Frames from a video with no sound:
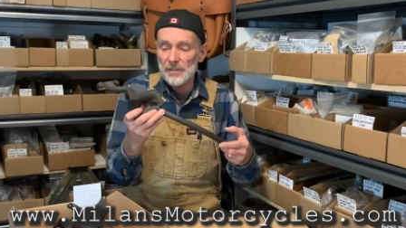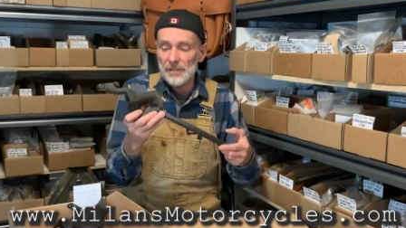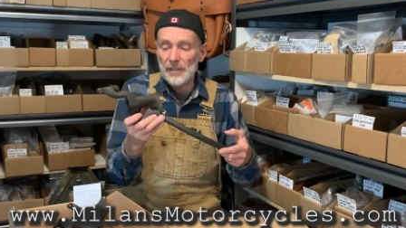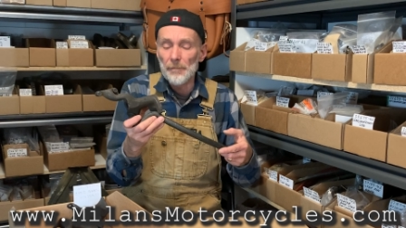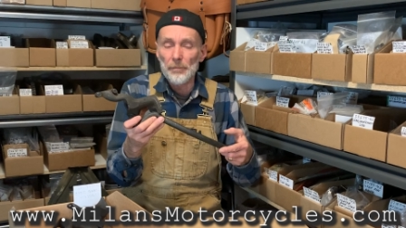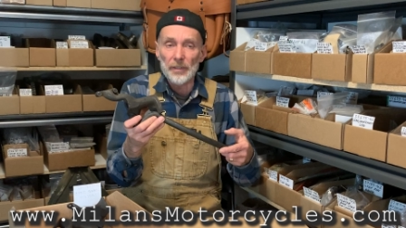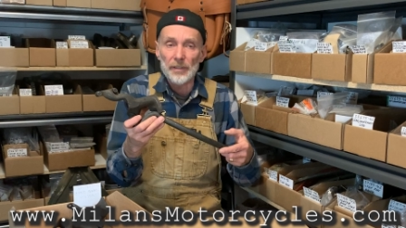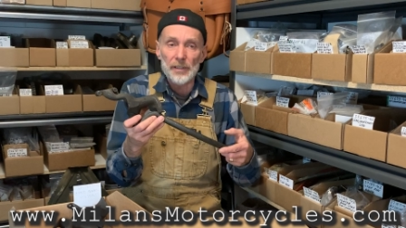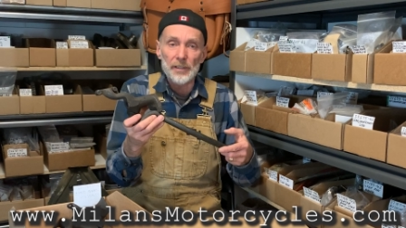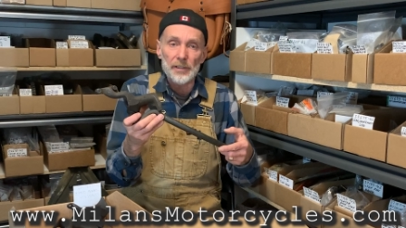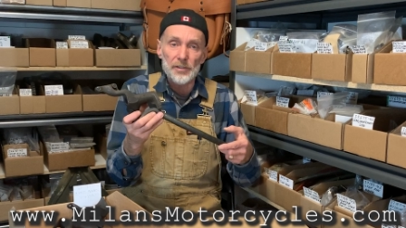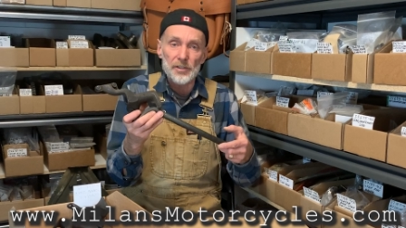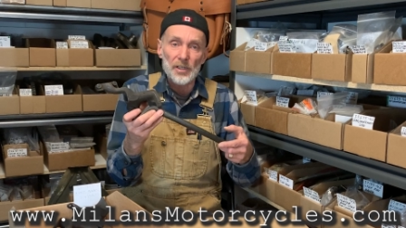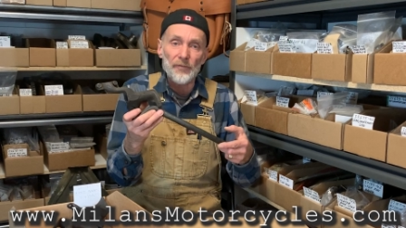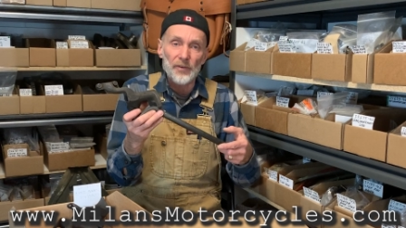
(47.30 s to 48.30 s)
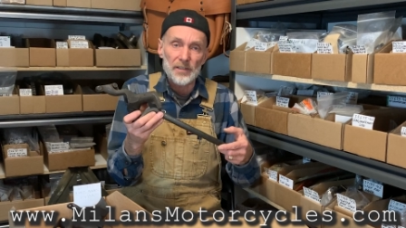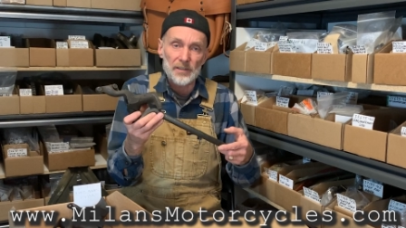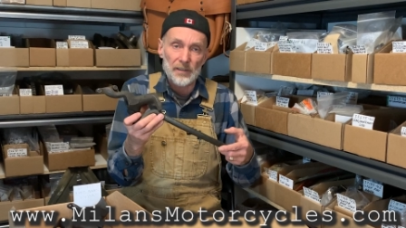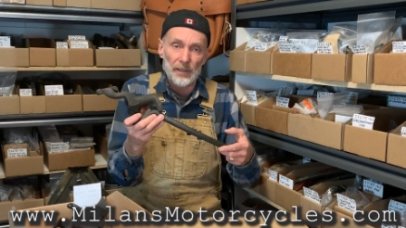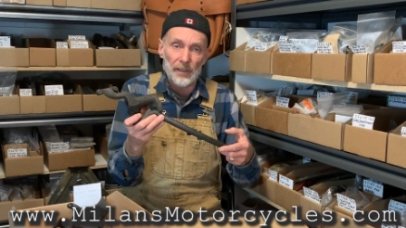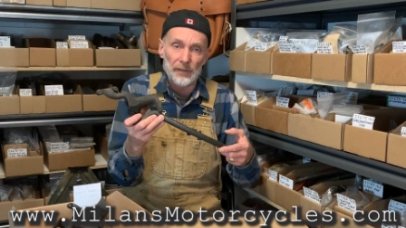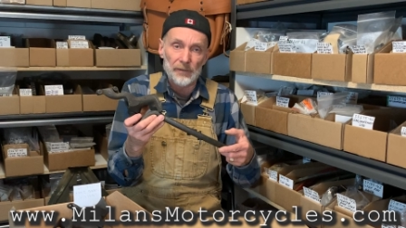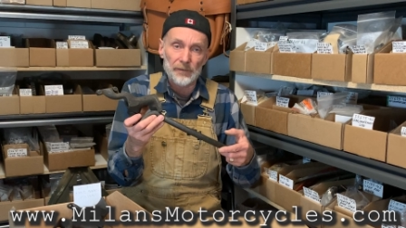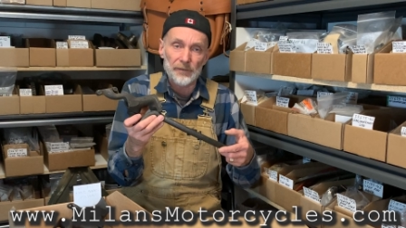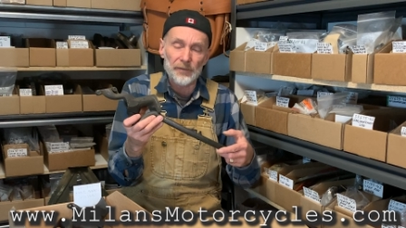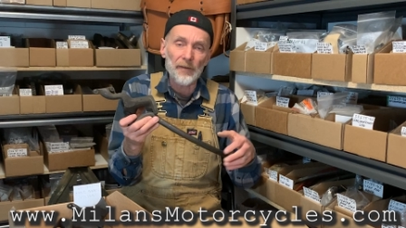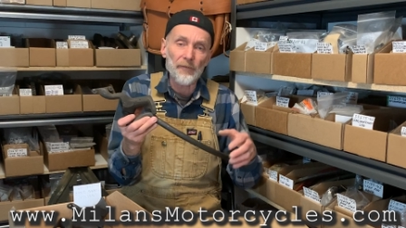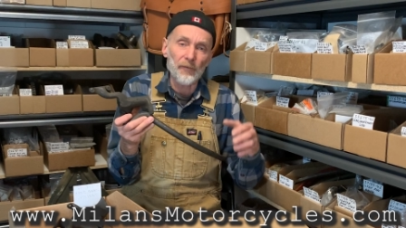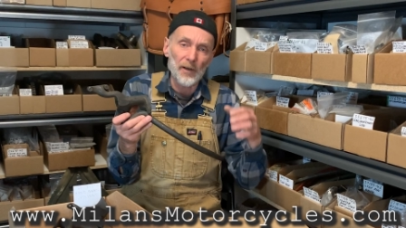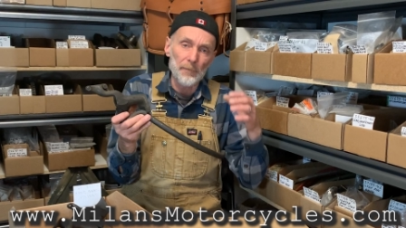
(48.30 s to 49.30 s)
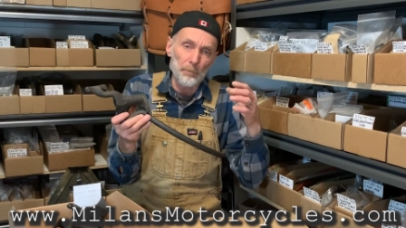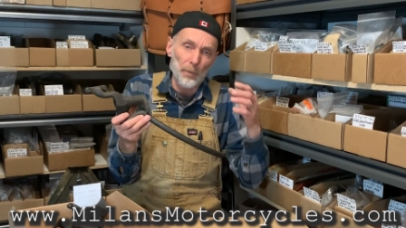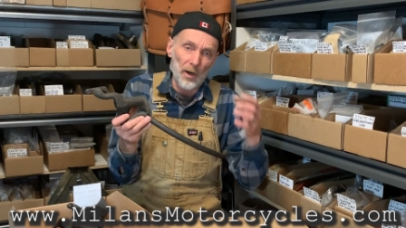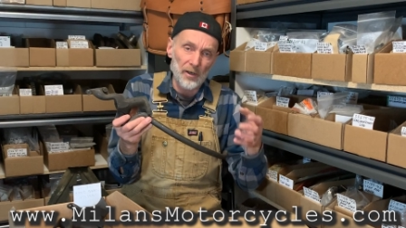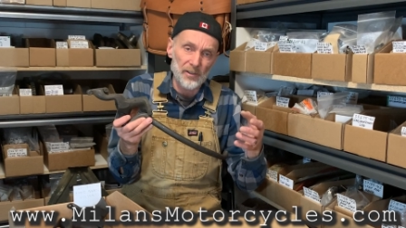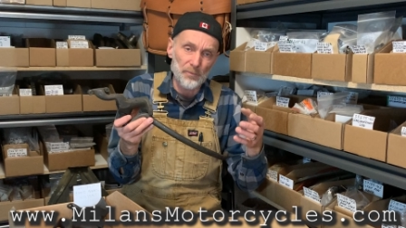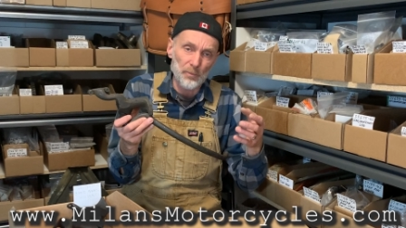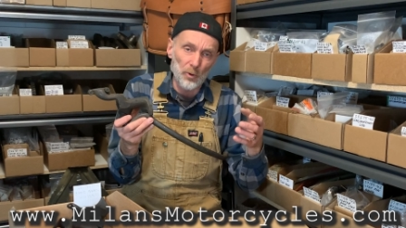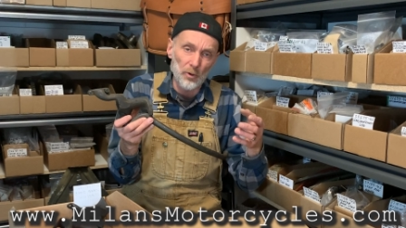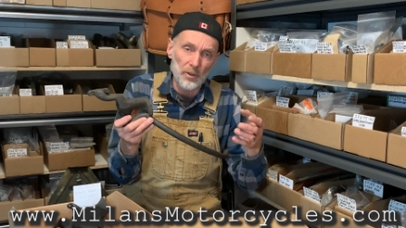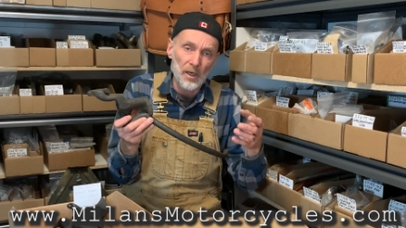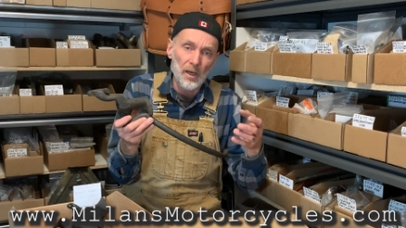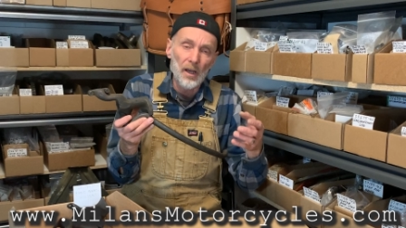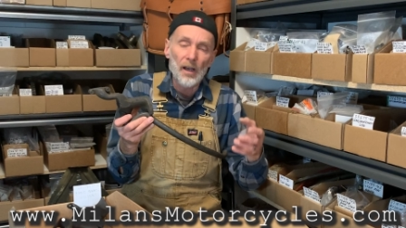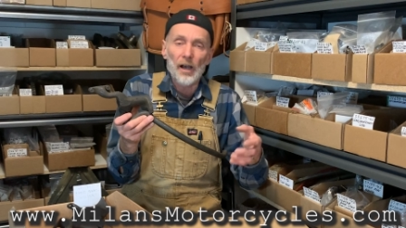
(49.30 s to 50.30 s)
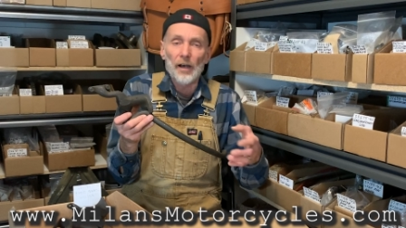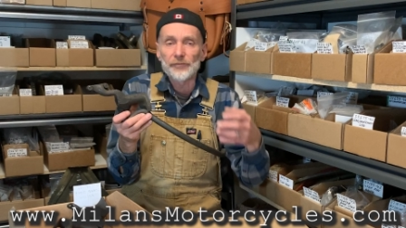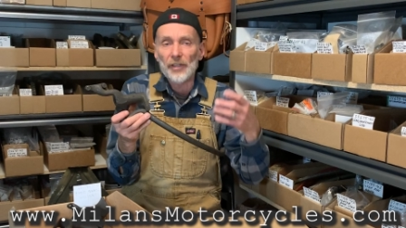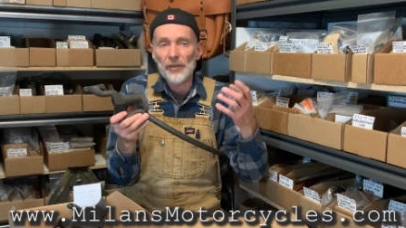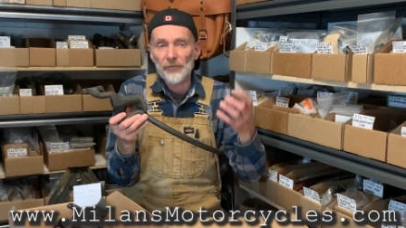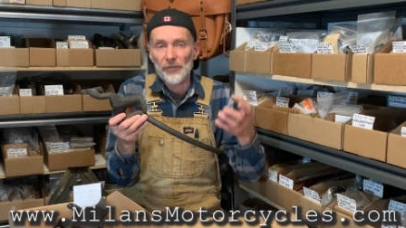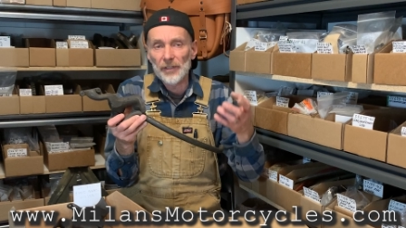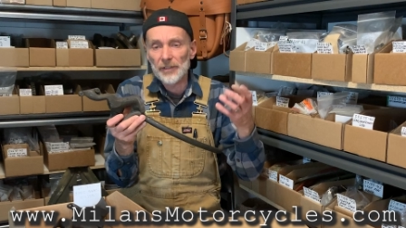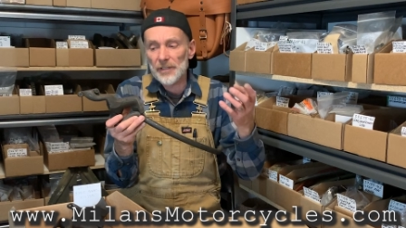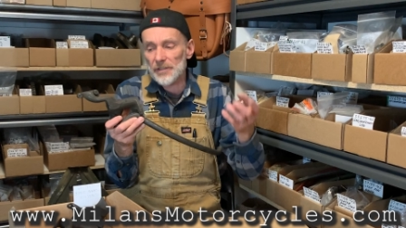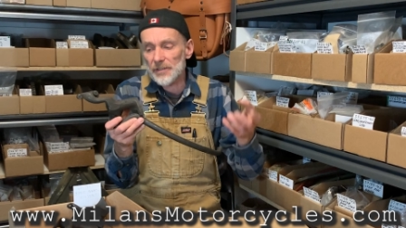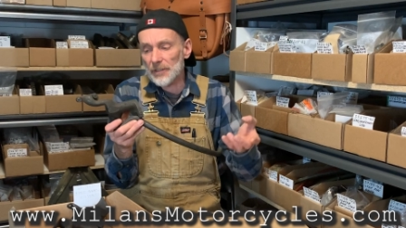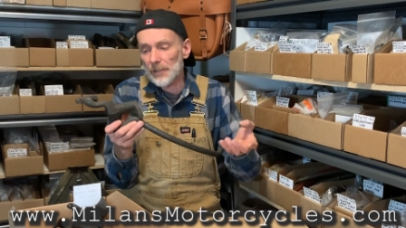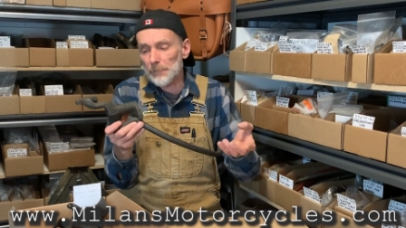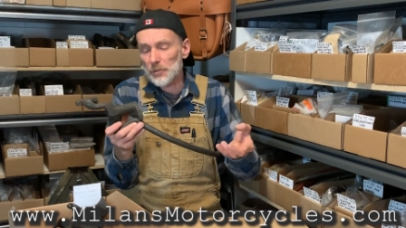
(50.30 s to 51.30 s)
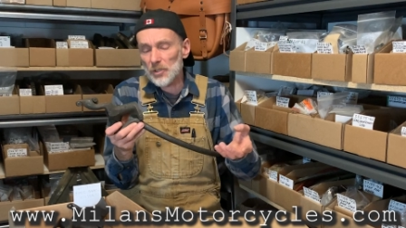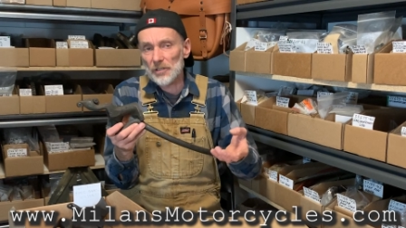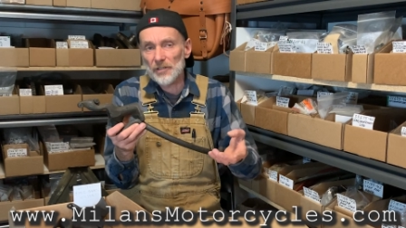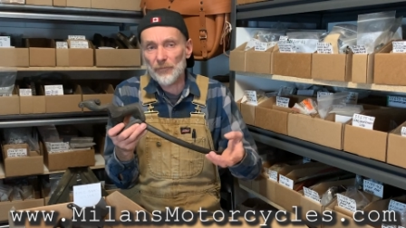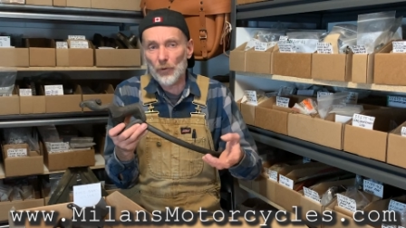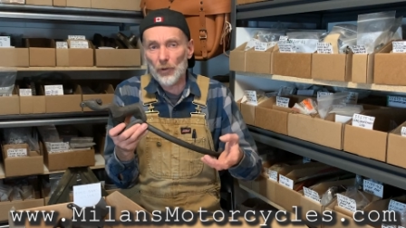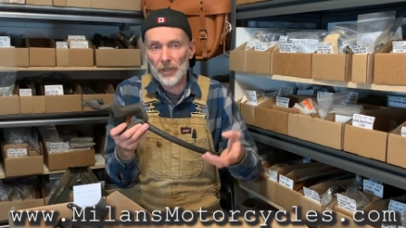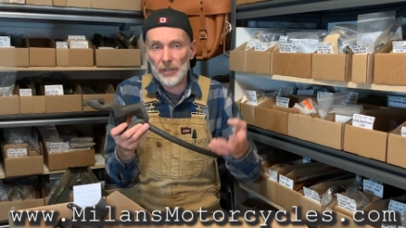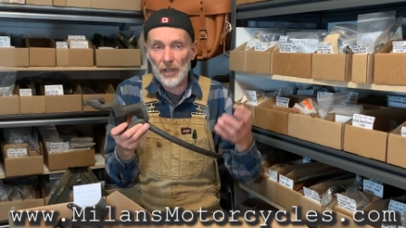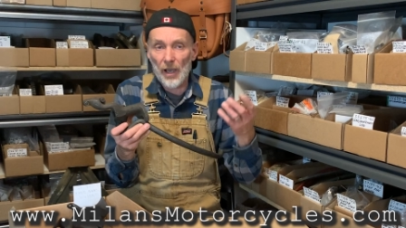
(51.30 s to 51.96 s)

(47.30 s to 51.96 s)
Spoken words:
assembly Jiffy Stand. Different parts book have different descriptions for it.